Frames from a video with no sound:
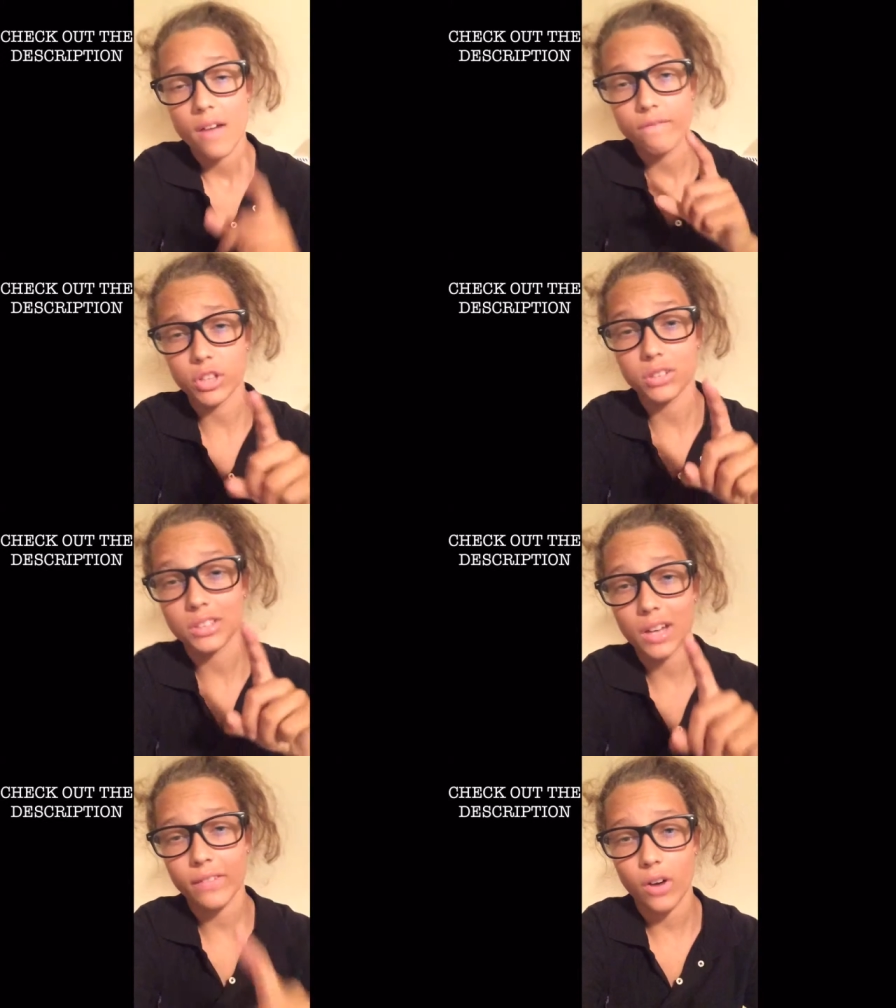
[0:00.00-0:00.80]
first
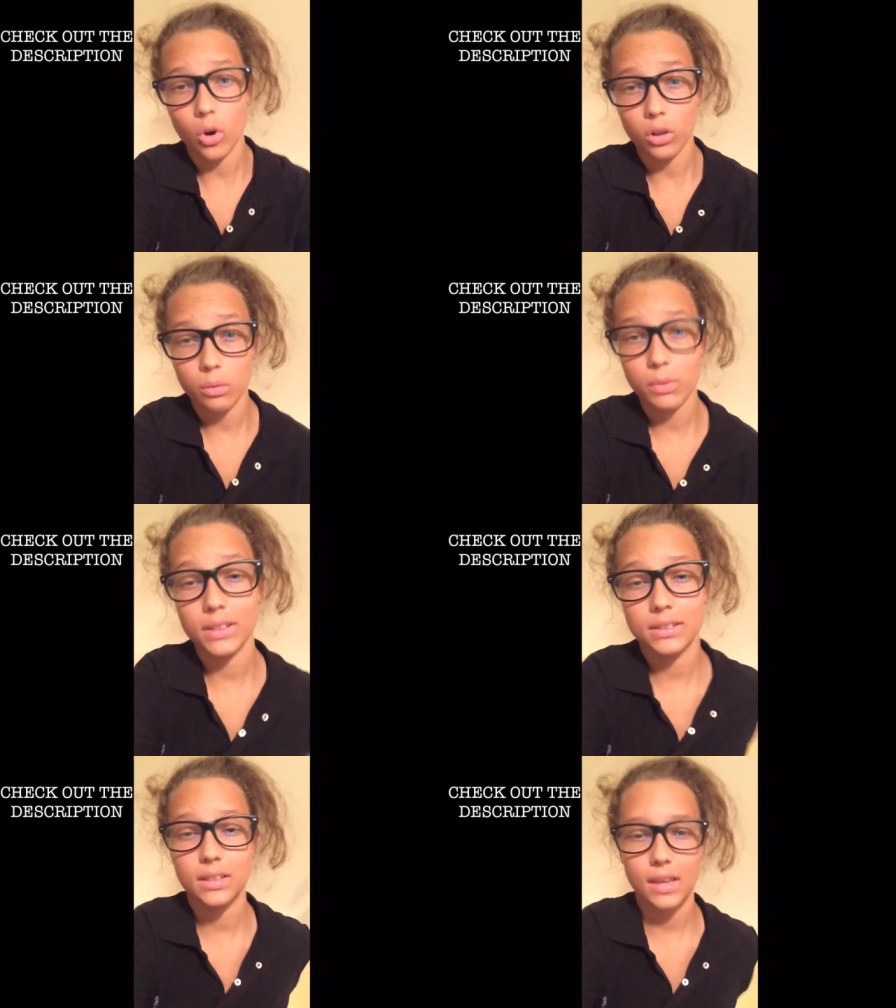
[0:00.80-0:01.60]
off, all I want to
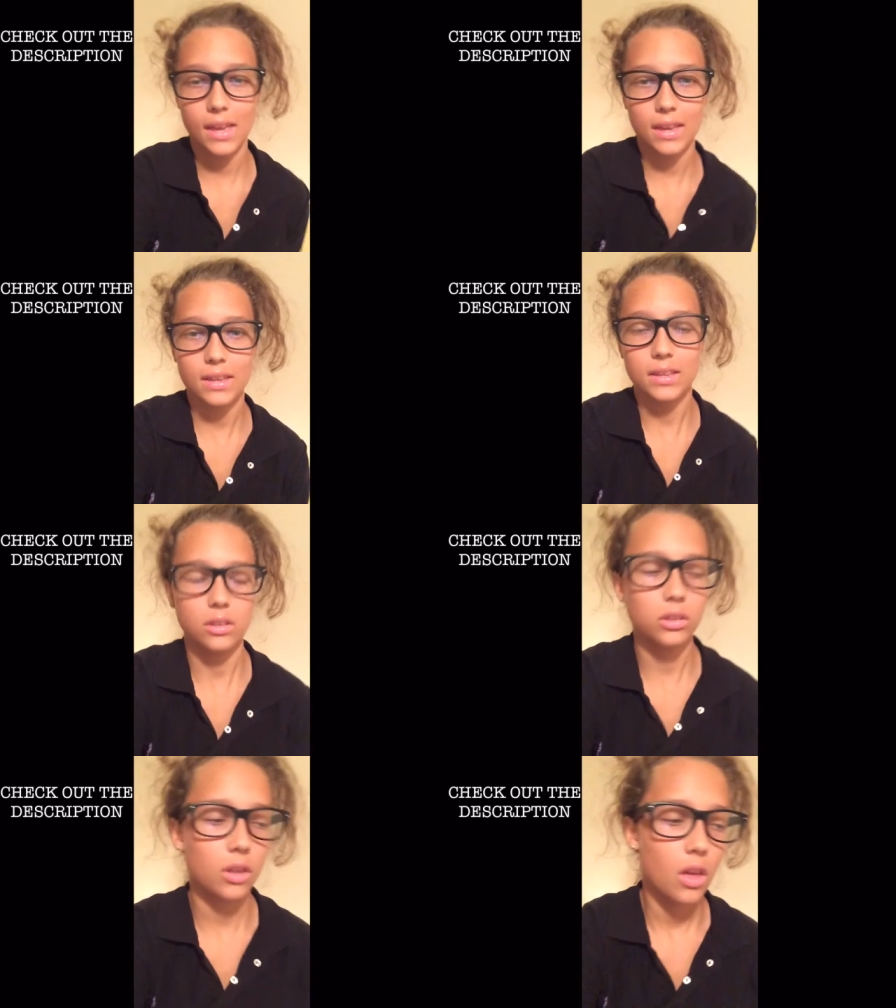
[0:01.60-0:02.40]
say
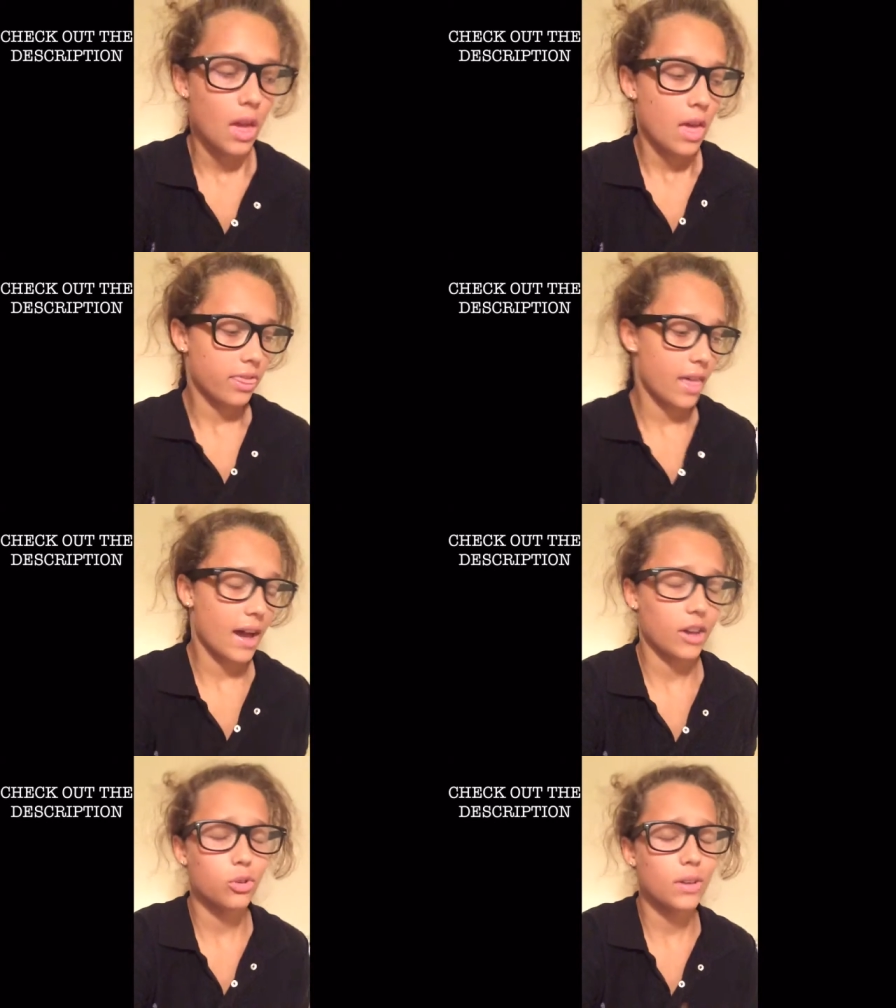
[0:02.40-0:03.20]
is
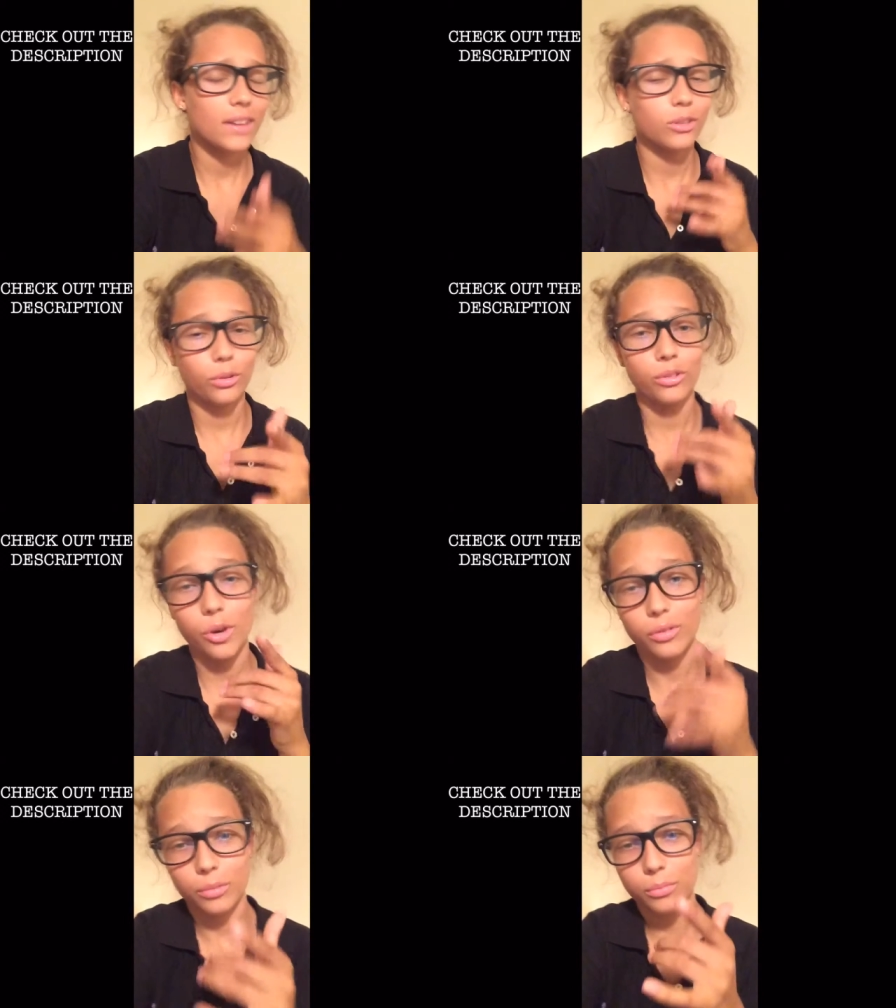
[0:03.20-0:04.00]
that you guys all
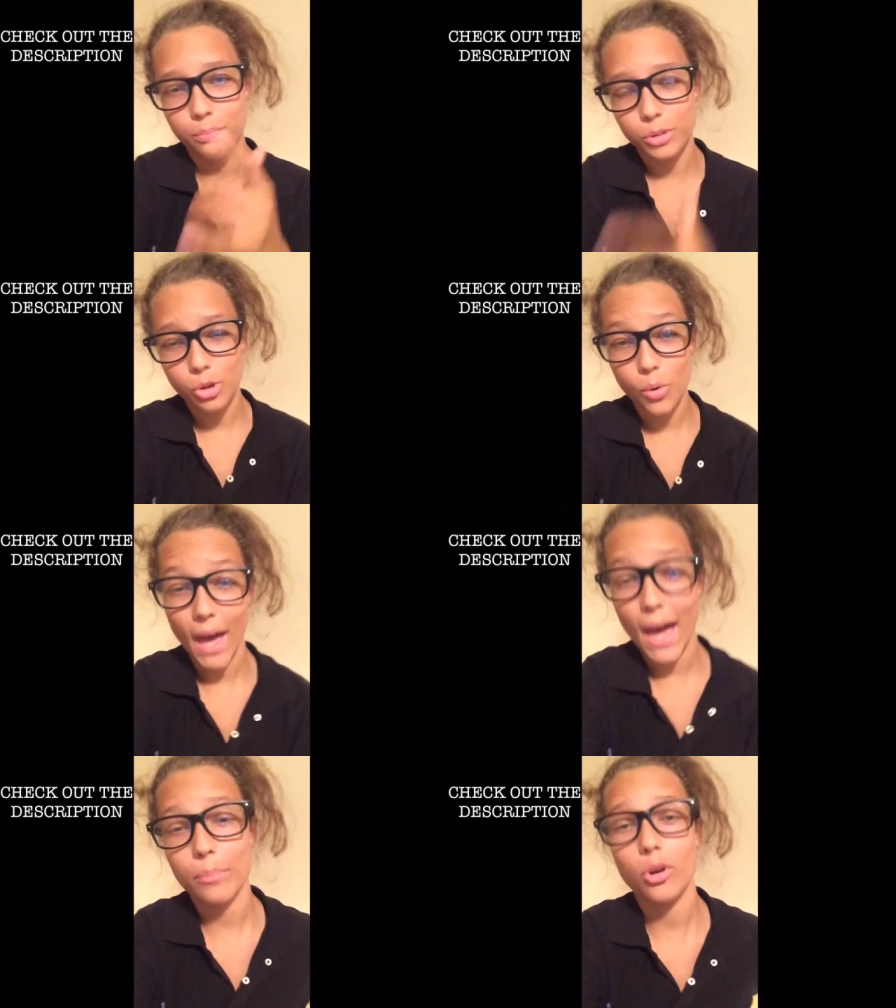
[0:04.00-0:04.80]
know the new
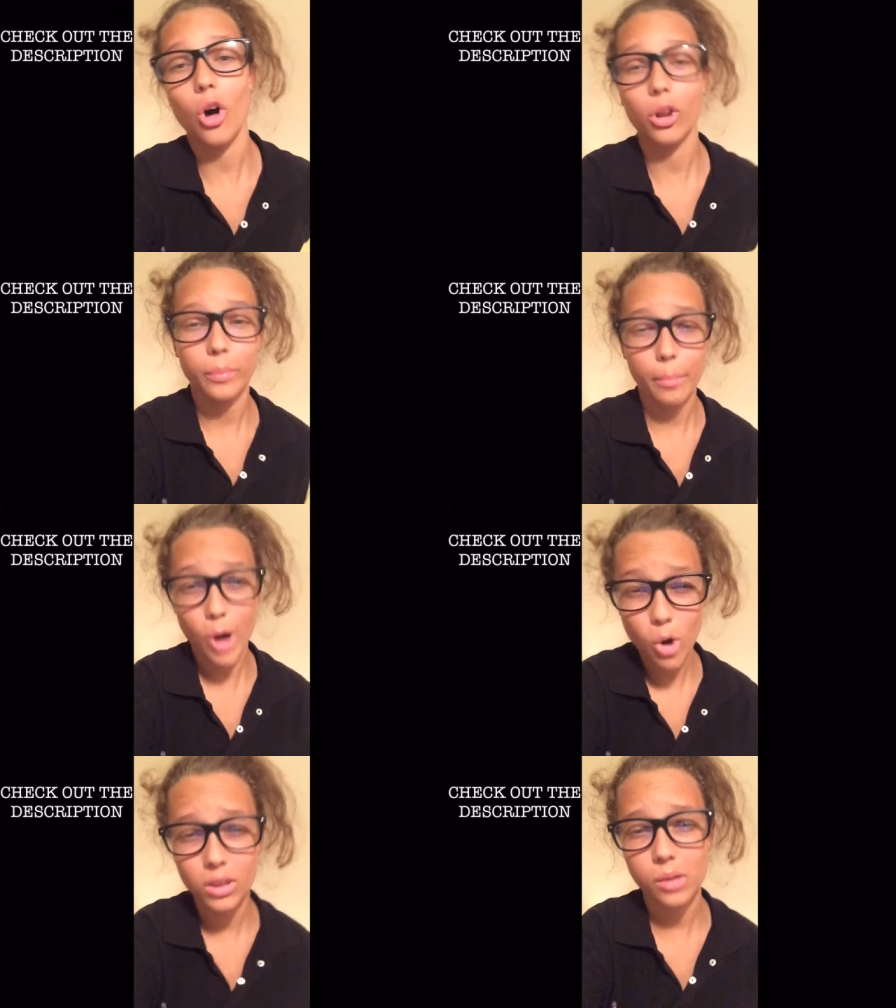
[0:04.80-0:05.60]
app called
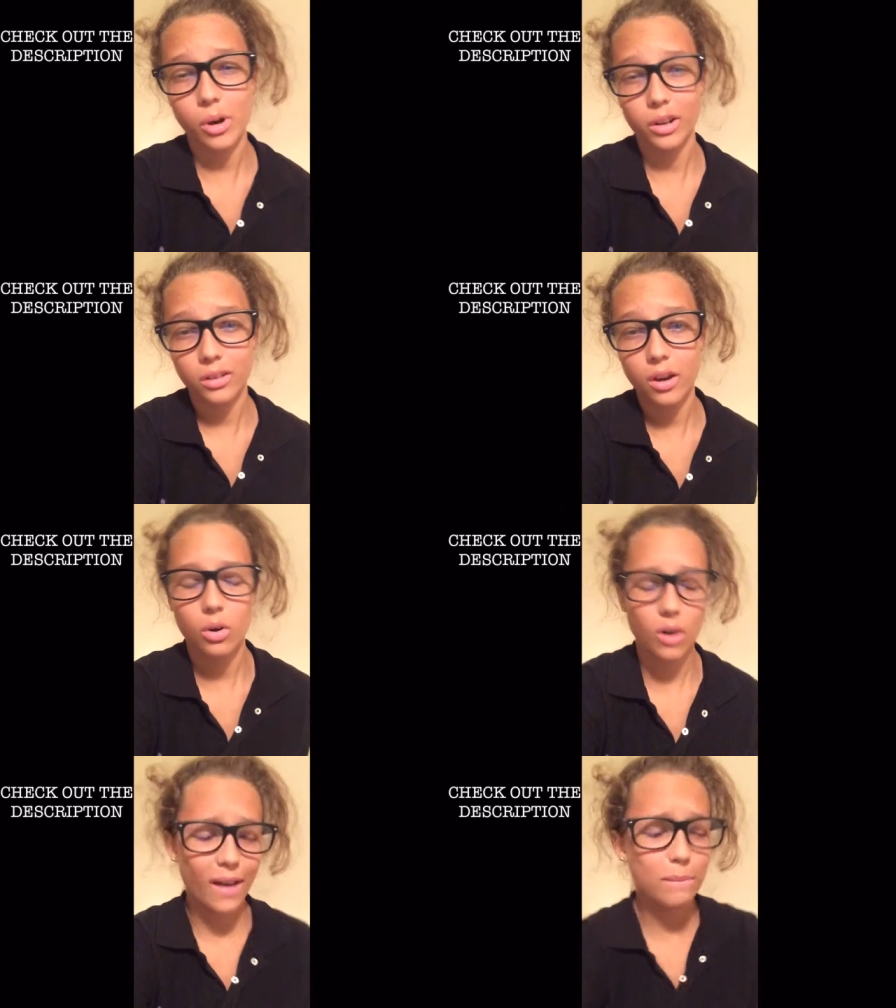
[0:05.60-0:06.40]
Pokemon
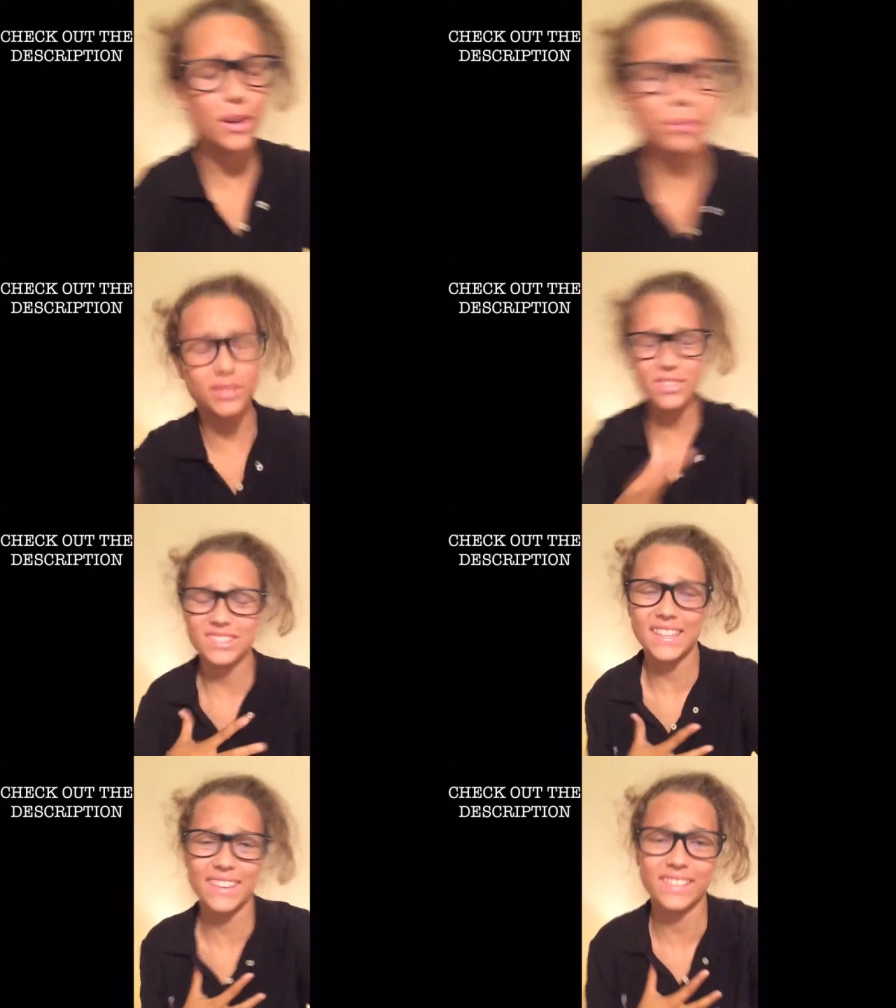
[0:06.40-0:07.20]
Go. I've been
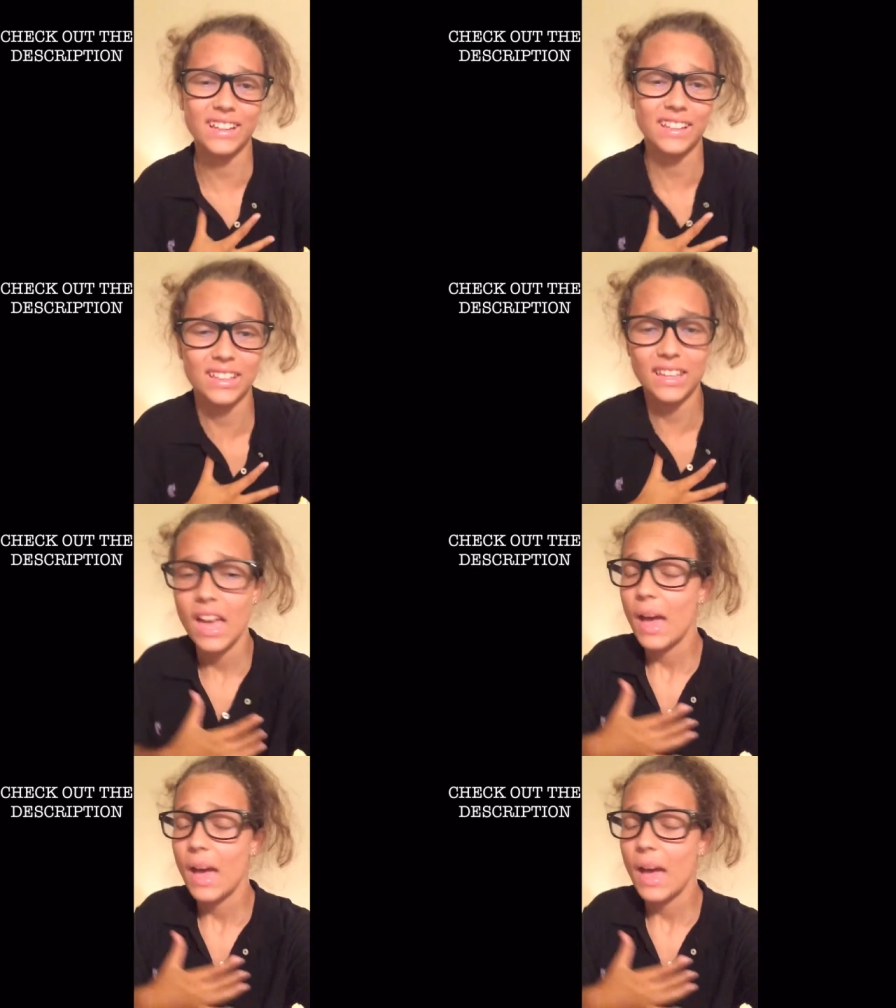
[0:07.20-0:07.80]
obsessed lately,